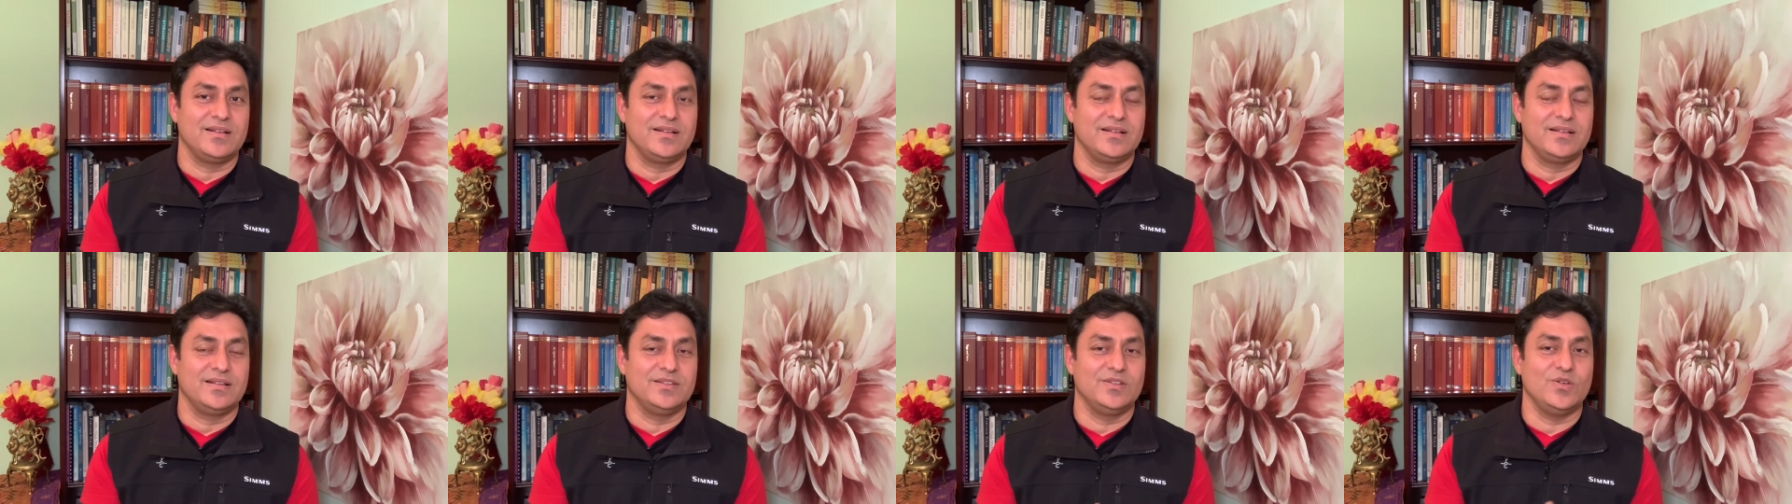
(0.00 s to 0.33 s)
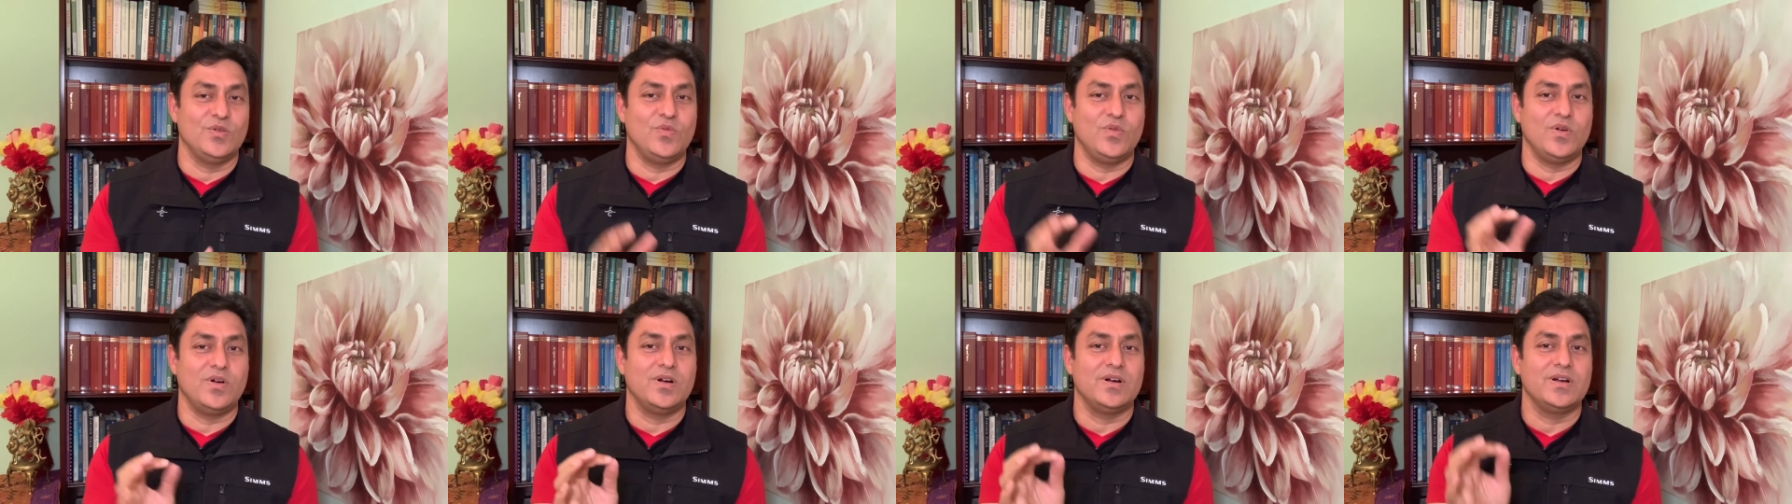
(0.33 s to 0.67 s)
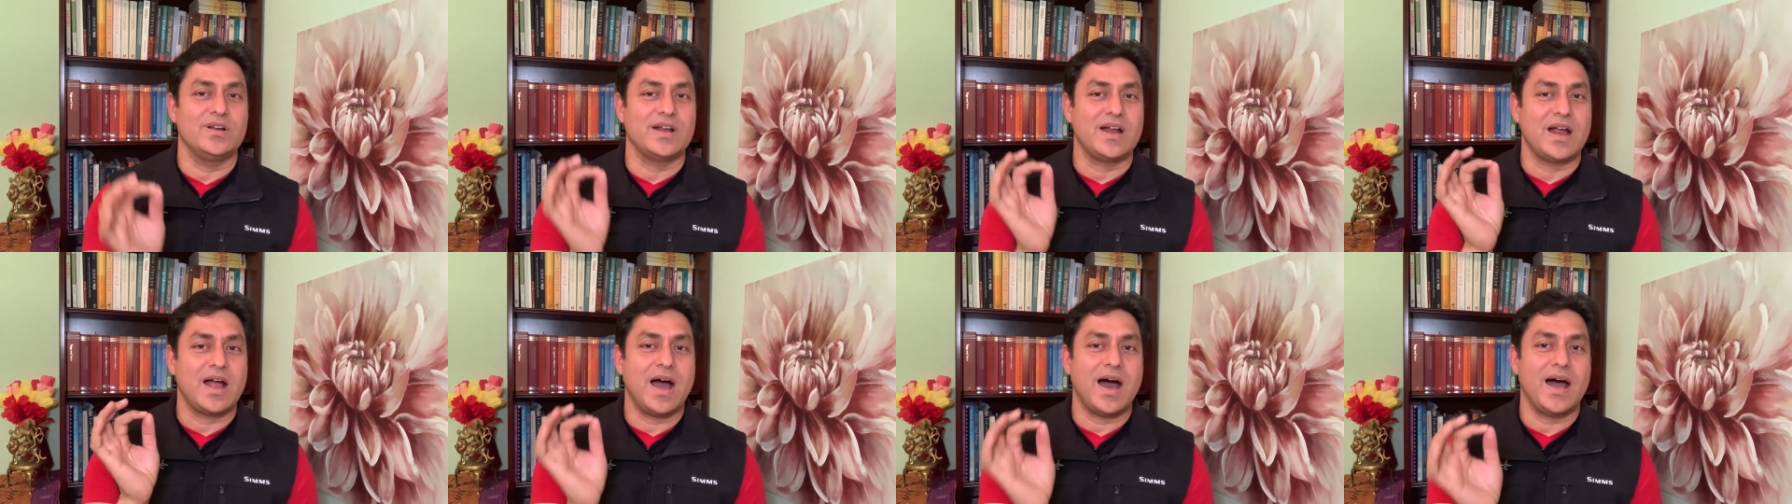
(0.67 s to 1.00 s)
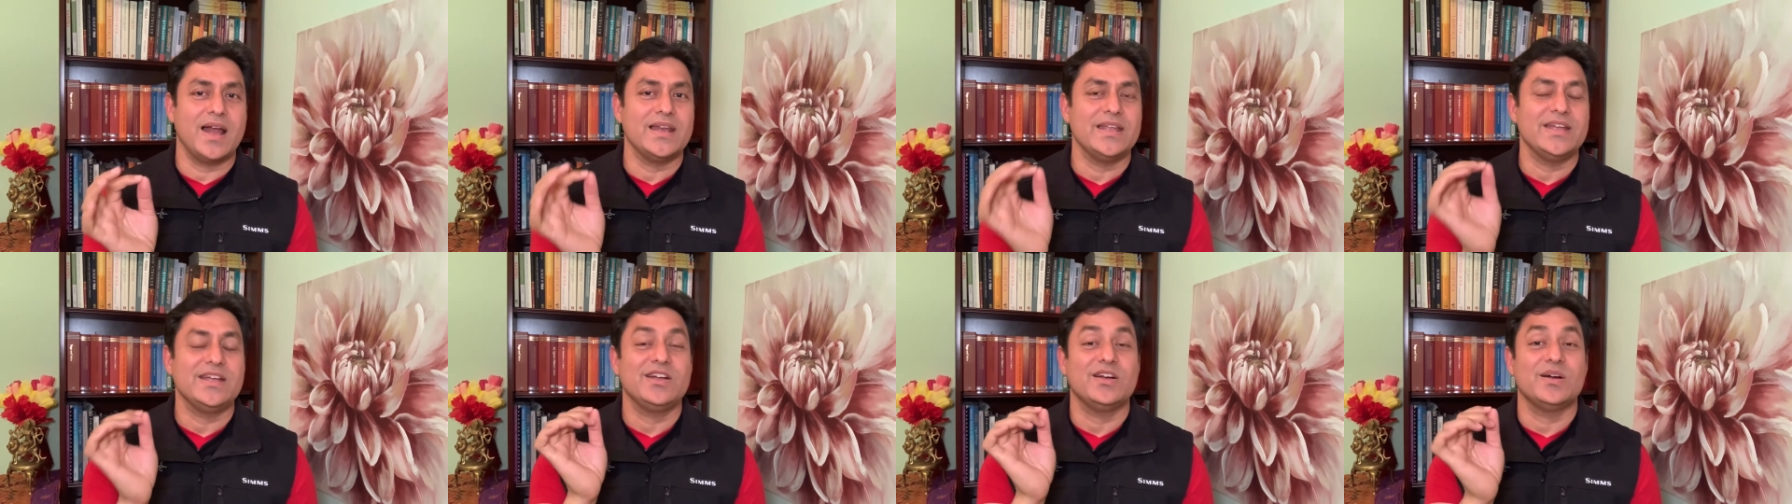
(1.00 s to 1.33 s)
The word
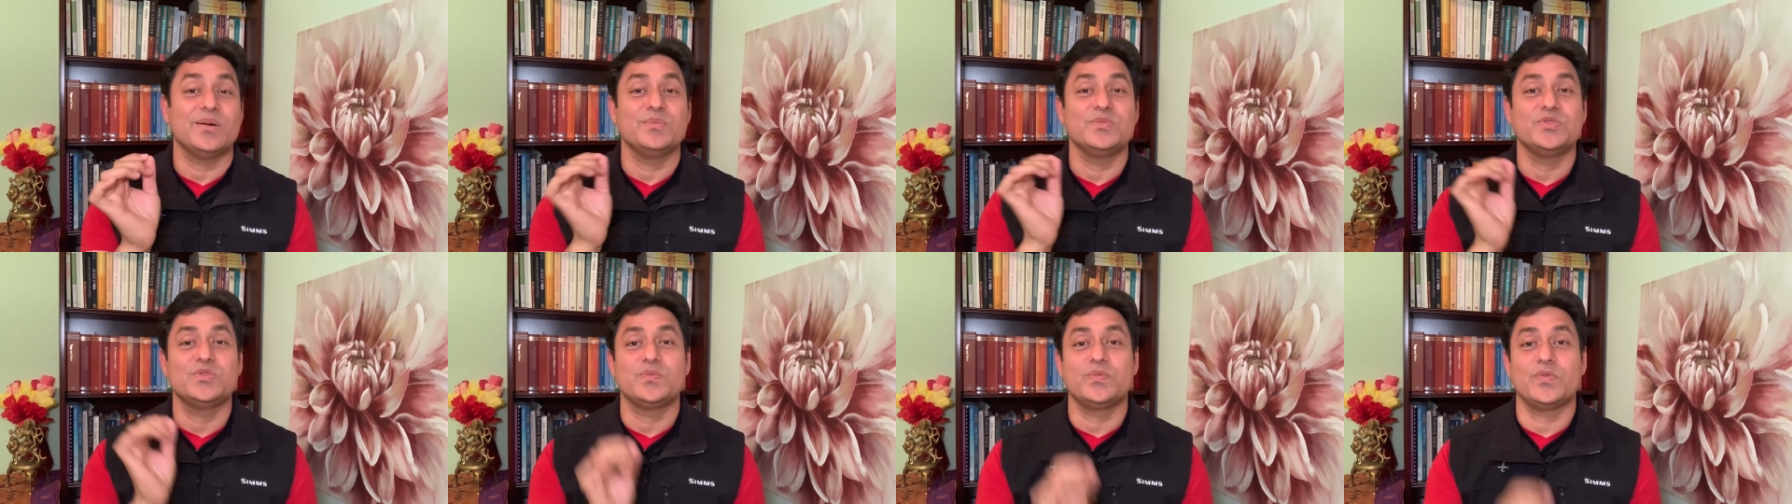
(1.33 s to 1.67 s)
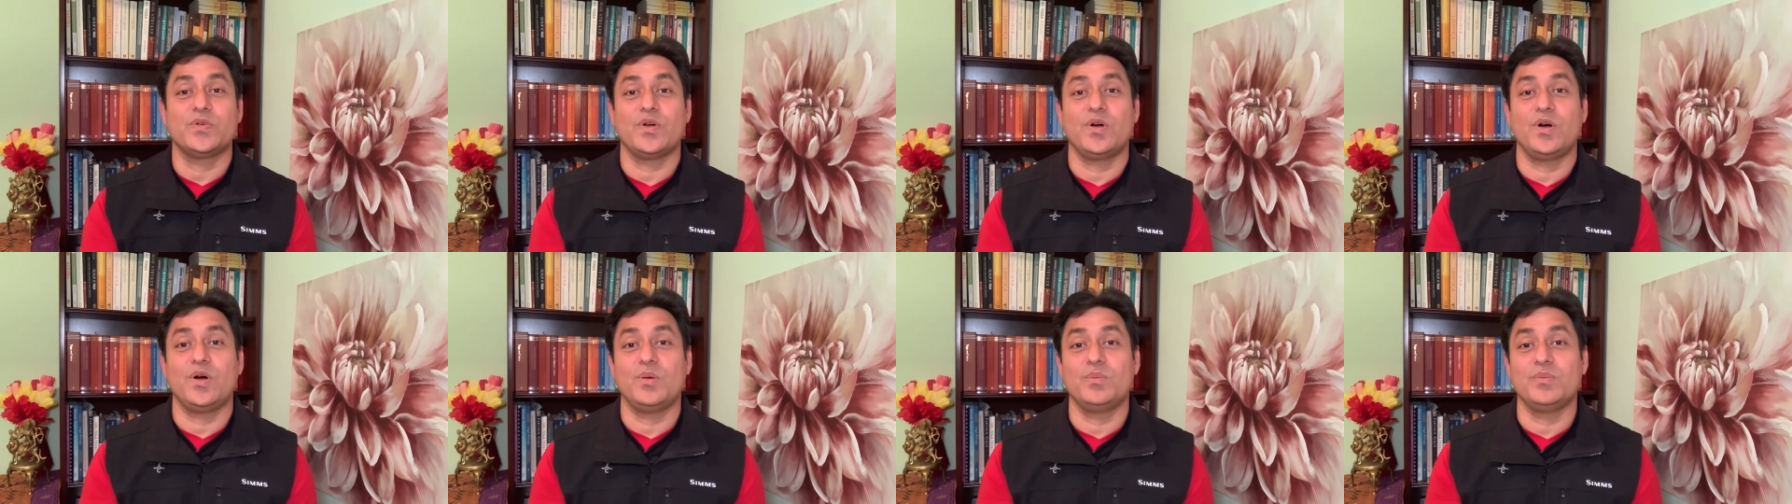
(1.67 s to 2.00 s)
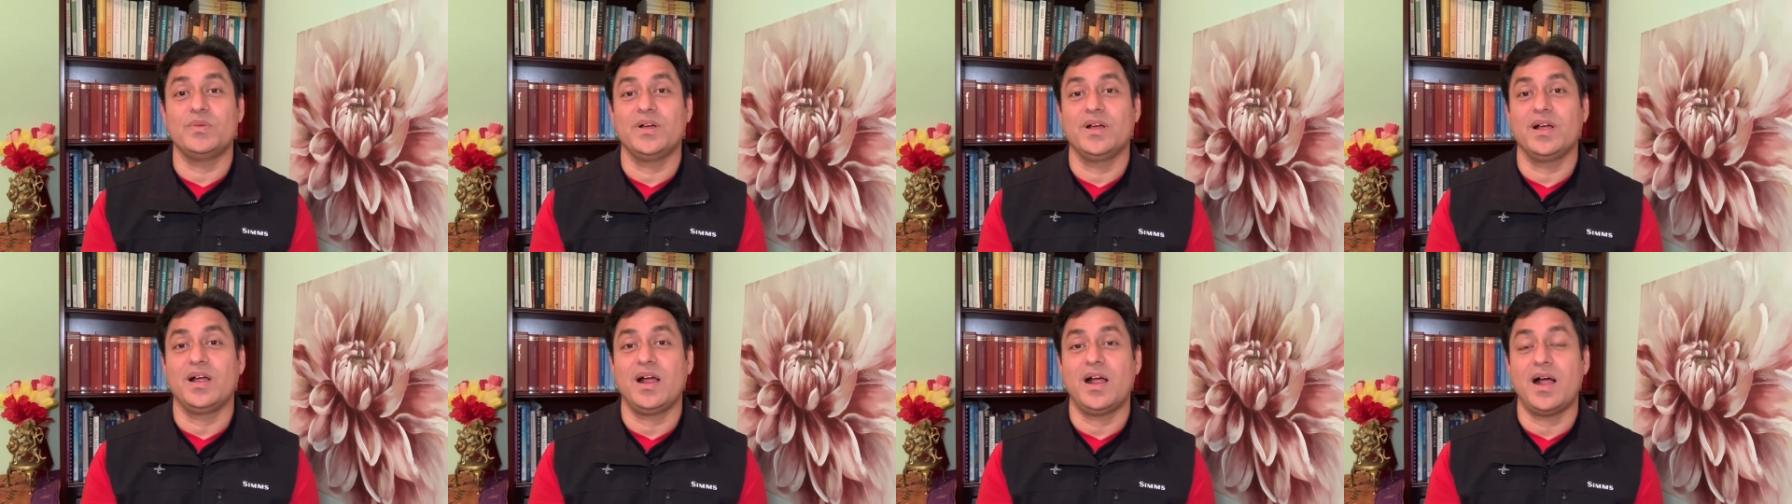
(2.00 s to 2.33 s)
Kali comes from